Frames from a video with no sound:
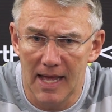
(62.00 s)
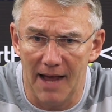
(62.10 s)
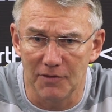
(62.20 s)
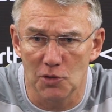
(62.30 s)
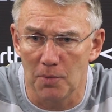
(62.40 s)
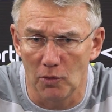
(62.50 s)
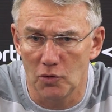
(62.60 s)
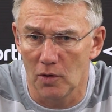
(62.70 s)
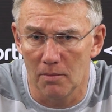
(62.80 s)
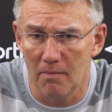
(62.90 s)
Having spoke
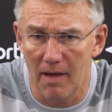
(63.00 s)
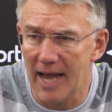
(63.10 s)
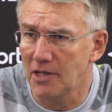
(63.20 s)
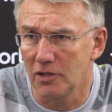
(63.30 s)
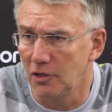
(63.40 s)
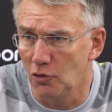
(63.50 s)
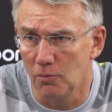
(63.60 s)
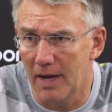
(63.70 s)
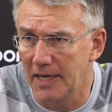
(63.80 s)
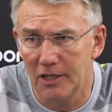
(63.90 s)
to him, excellent
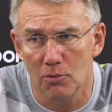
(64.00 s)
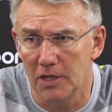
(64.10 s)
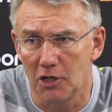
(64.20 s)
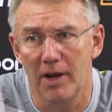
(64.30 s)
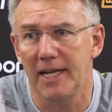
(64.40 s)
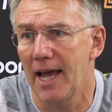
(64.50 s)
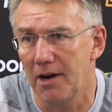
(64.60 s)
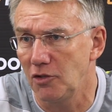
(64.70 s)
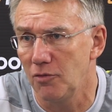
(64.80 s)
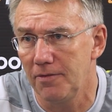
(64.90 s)
young man. He come with a great
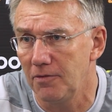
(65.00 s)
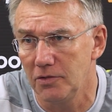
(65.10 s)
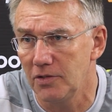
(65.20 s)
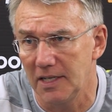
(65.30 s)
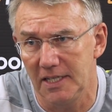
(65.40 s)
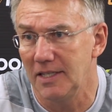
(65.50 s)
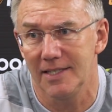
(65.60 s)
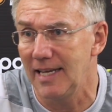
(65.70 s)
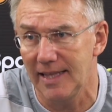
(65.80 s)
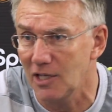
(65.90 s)
character reference, and you can
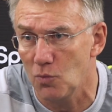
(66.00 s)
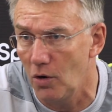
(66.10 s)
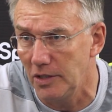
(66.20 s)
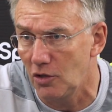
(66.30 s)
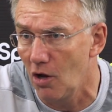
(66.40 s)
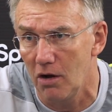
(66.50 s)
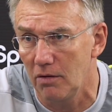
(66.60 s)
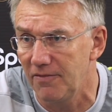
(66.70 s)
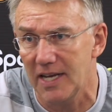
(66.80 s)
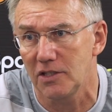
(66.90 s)
see that's what he's
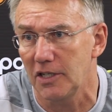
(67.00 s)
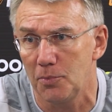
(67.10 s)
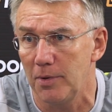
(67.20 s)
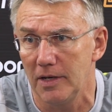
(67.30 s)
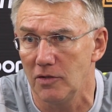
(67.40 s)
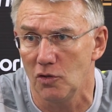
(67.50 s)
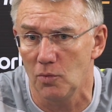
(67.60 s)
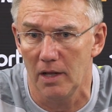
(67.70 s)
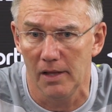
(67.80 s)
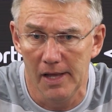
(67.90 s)
got. Vast experience as
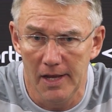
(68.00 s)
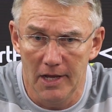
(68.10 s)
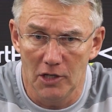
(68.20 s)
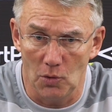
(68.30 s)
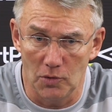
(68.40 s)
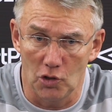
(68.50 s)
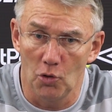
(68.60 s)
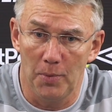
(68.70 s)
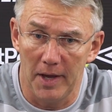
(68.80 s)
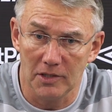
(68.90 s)
well, so he's a
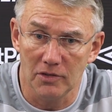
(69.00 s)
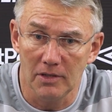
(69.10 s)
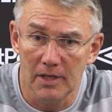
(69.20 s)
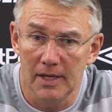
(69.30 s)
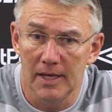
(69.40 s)
good person.